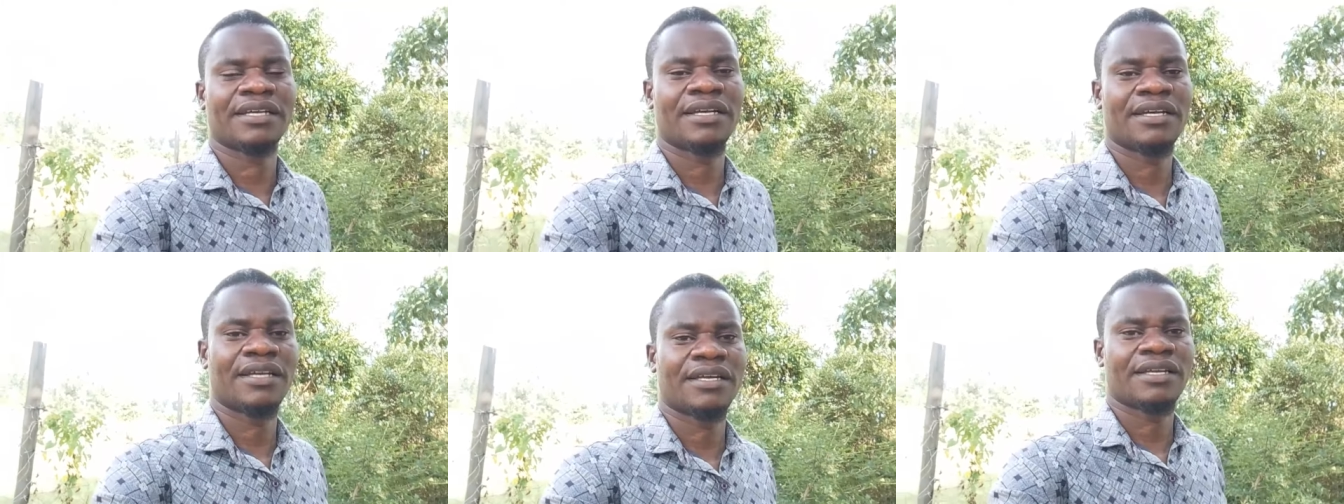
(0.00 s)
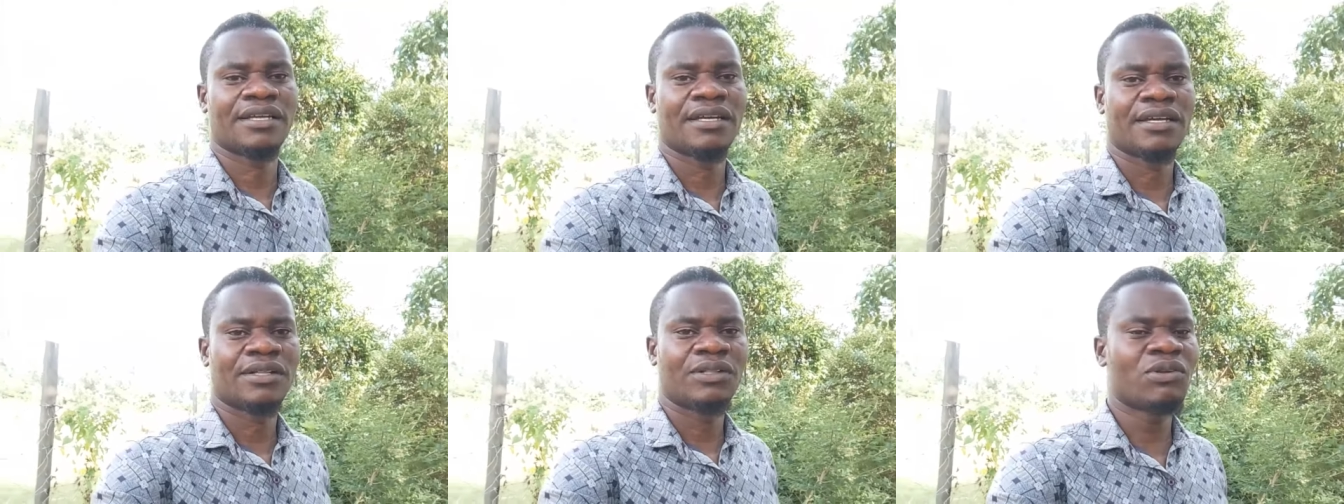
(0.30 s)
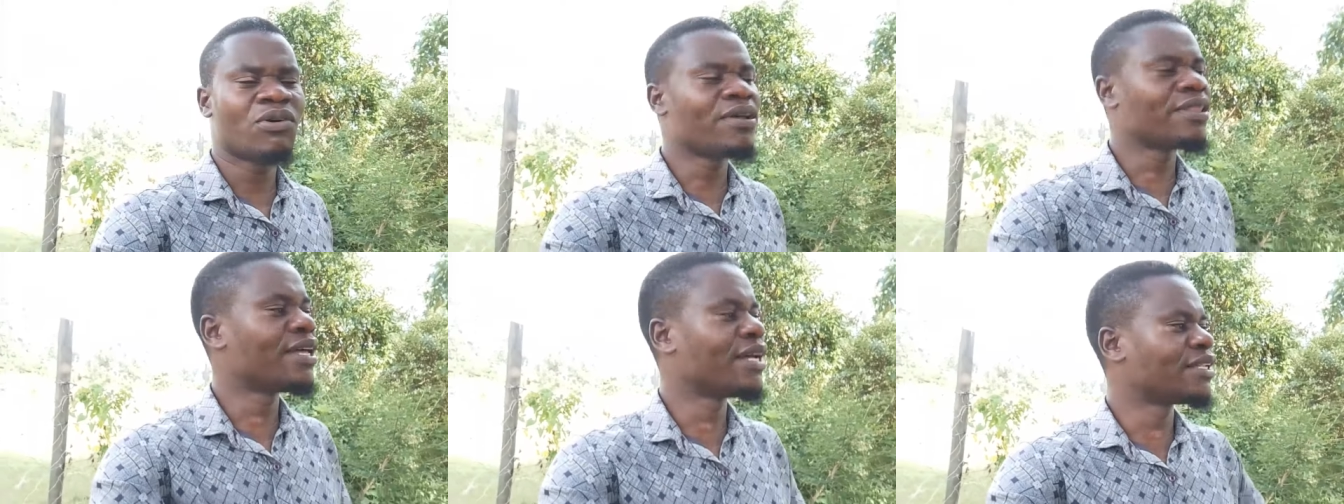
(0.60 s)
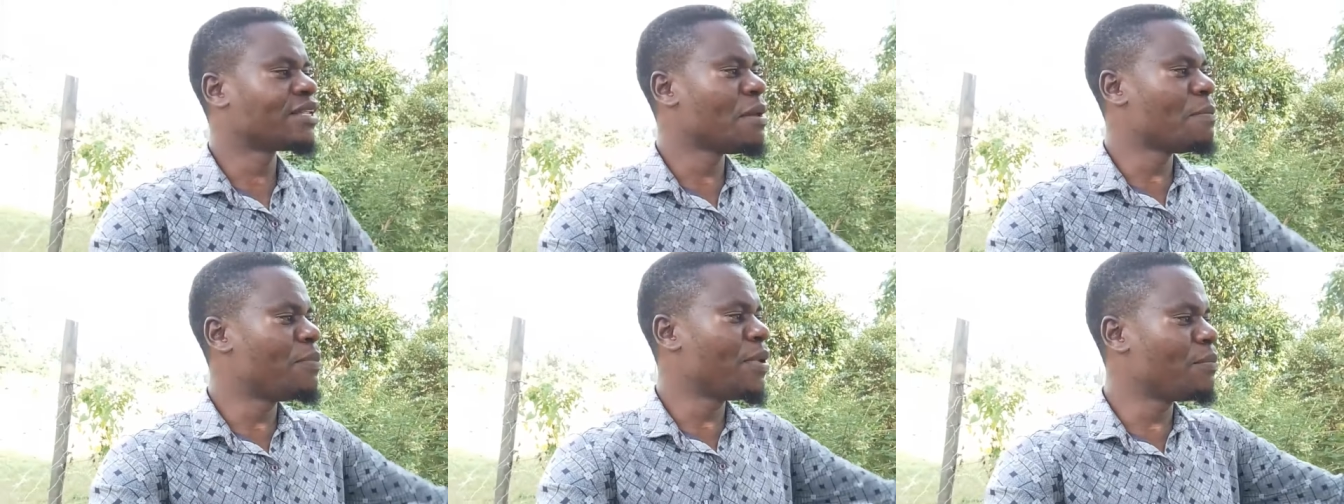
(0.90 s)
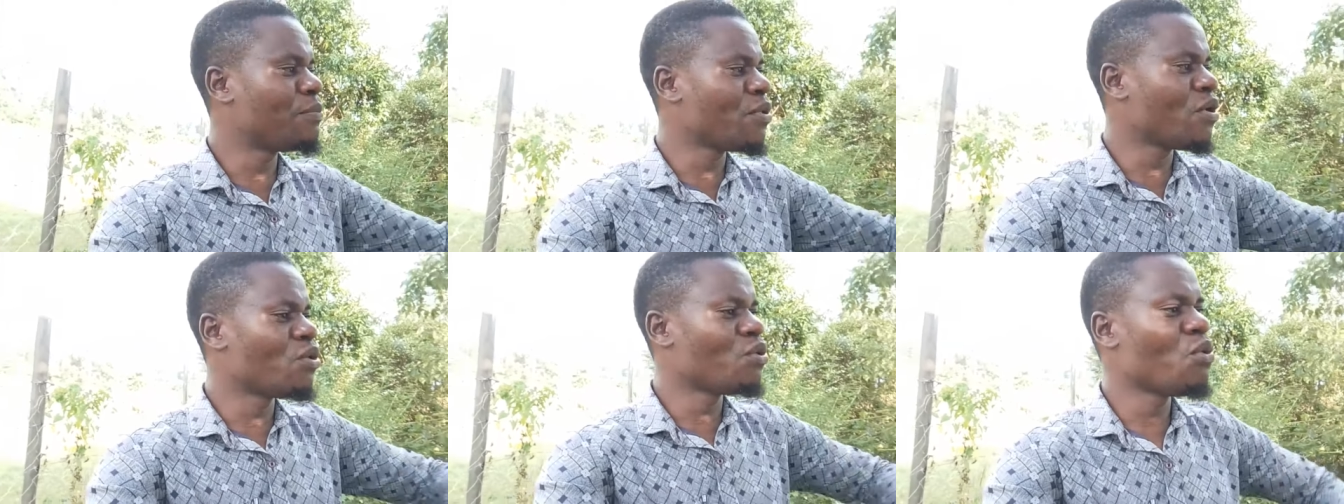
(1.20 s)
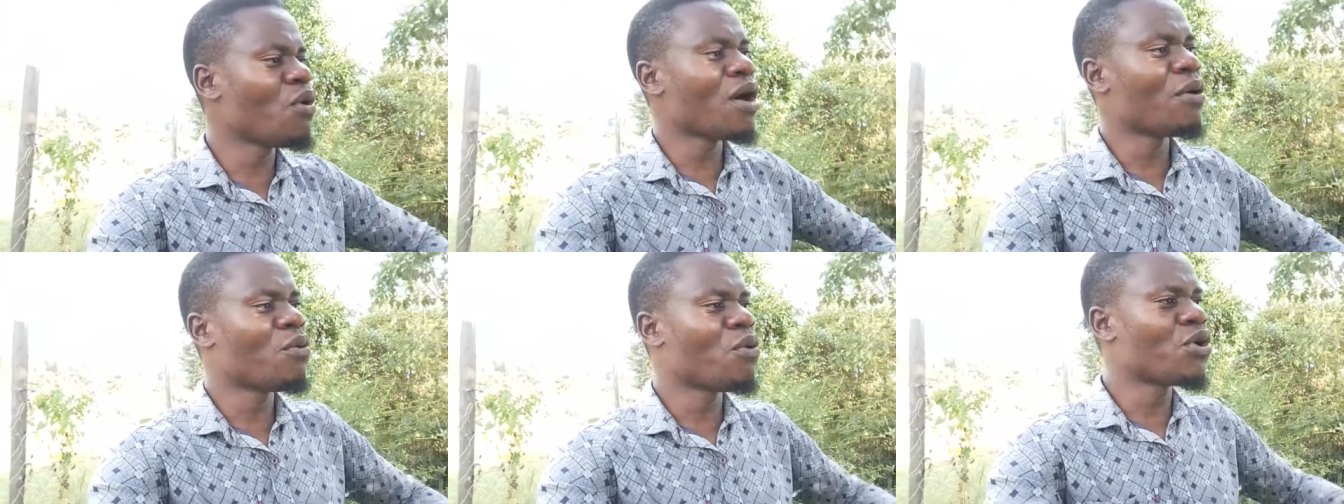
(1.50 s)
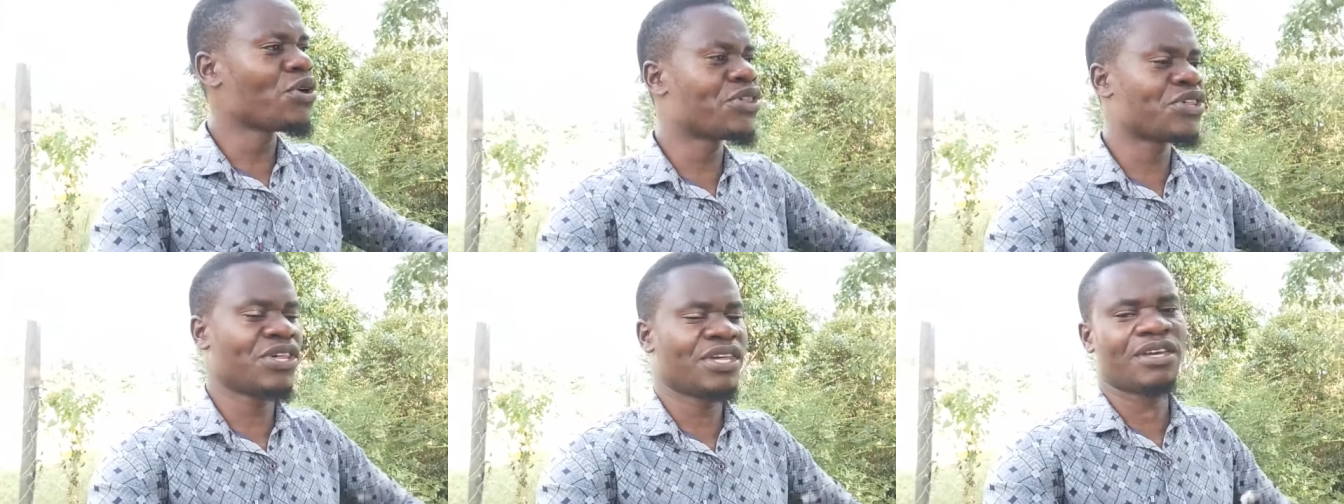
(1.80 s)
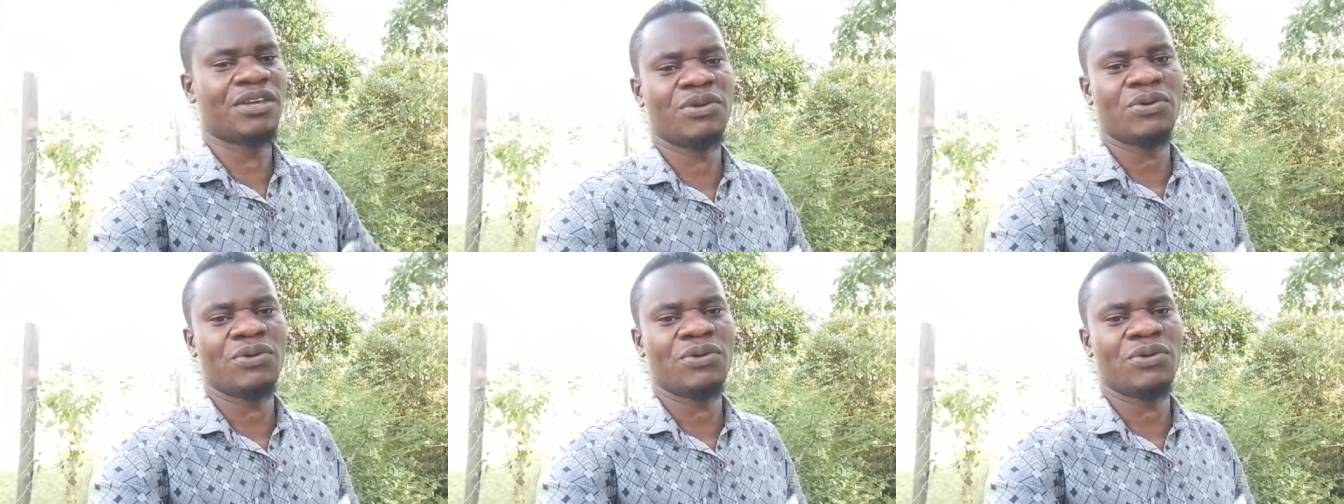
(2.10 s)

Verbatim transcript: Know that the people who are watching you,